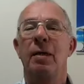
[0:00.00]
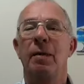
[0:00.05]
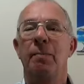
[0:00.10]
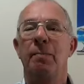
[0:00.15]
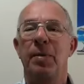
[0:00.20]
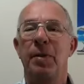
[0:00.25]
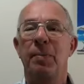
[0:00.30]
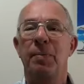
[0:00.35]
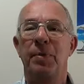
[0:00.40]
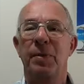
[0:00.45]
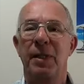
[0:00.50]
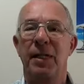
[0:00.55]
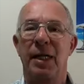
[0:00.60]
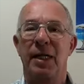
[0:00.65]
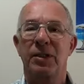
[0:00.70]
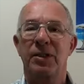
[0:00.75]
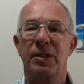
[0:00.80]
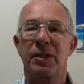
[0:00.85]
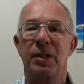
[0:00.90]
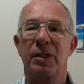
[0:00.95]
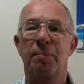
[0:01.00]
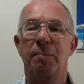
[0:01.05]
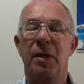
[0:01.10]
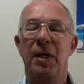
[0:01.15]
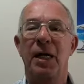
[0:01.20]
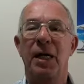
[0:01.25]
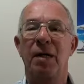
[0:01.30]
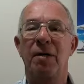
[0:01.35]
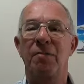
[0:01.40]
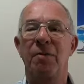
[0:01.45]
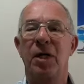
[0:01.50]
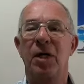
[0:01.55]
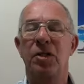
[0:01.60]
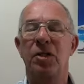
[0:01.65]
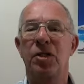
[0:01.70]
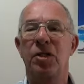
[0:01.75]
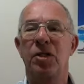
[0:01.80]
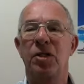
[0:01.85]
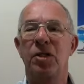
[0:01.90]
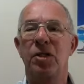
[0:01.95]
people actually pay around
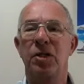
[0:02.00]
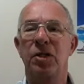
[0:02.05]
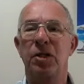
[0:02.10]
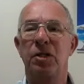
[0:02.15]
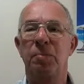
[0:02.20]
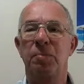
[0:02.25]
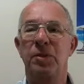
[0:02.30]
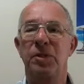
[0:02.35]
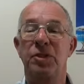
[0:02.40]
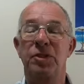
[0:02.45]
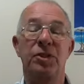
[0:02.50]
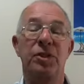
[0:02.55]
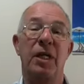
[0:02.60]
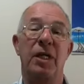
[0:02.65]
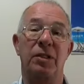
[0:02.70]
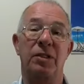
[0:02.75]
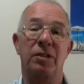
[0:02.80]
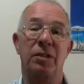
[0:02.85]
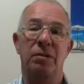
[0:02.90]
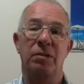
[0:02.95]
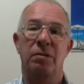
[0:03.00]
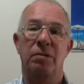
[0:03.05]
30%,